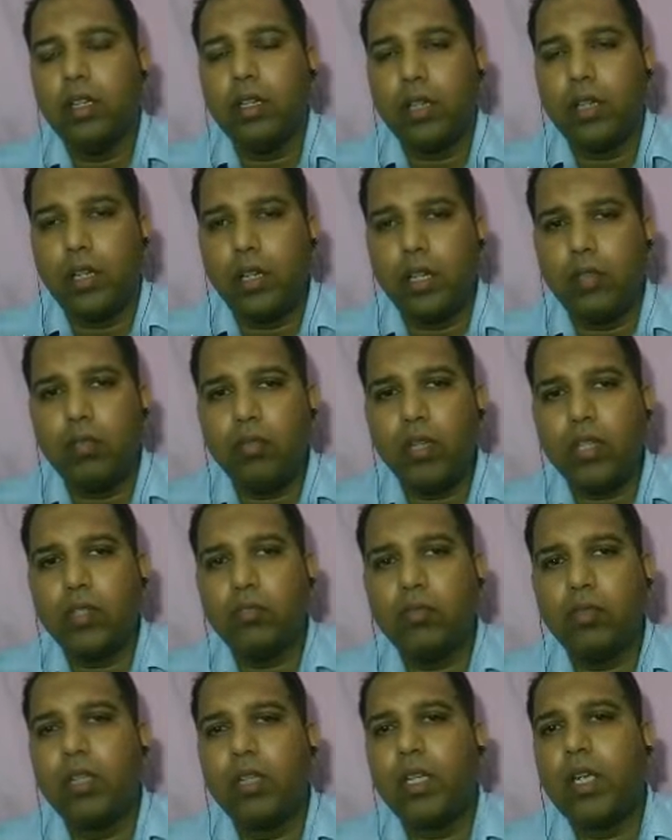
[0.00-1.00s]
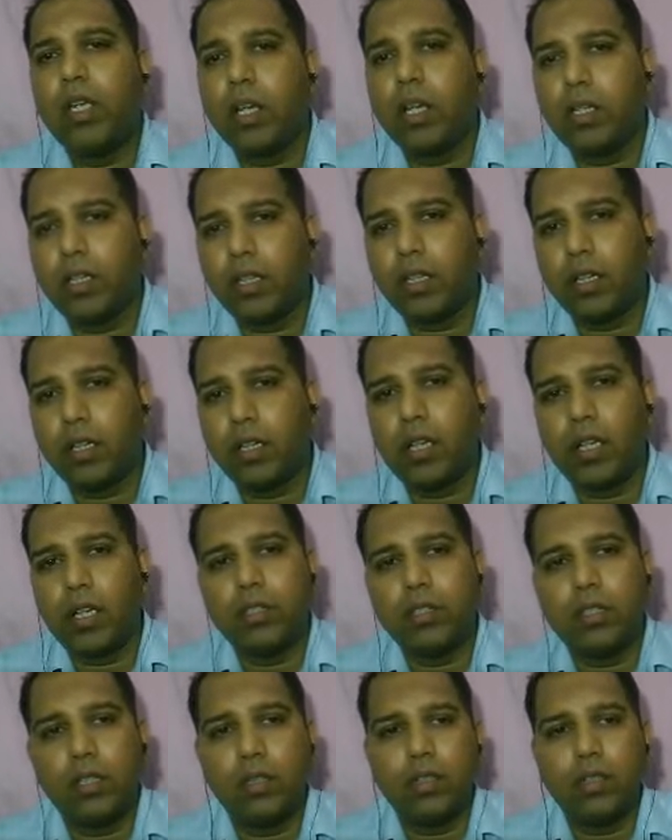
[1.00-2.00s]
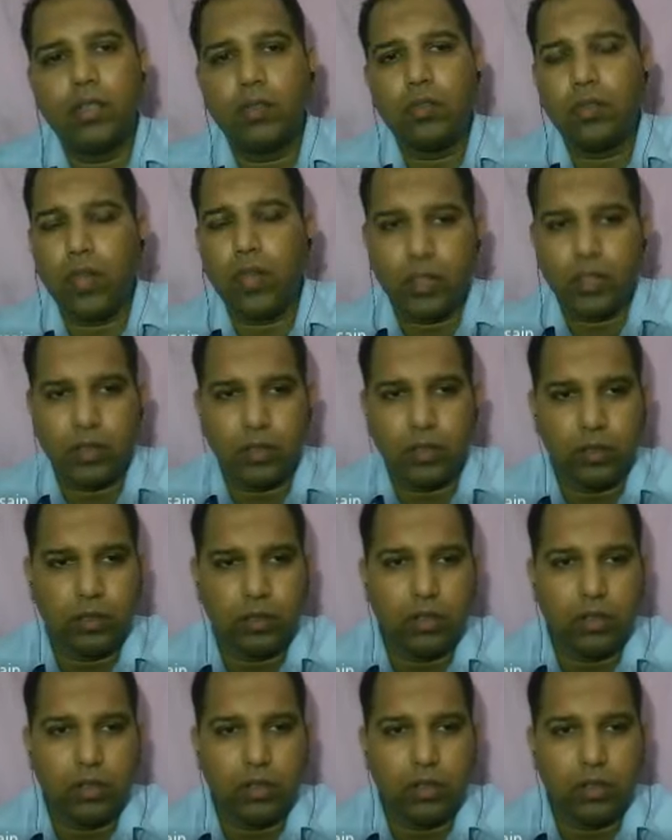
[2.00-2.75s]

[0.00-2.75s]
individually categorized in this fashion.